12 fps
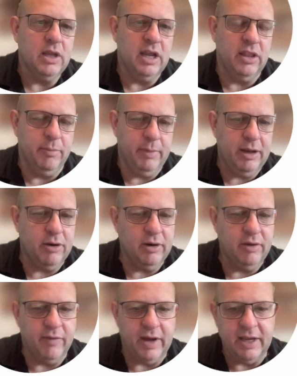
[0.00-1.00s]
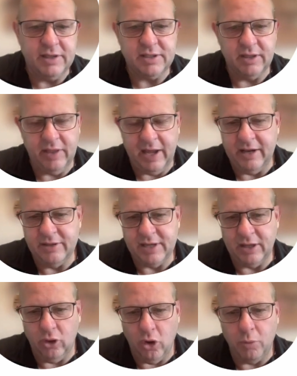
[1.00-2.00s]
and the metering device, and that is
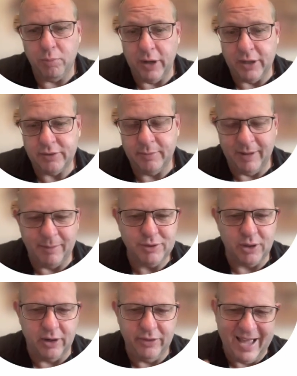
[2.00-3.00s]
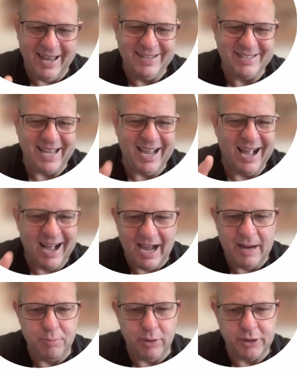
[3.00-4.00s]
a that is a
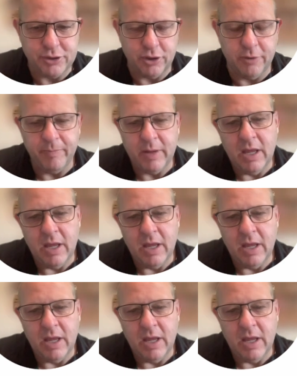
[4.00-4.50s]
high pressure,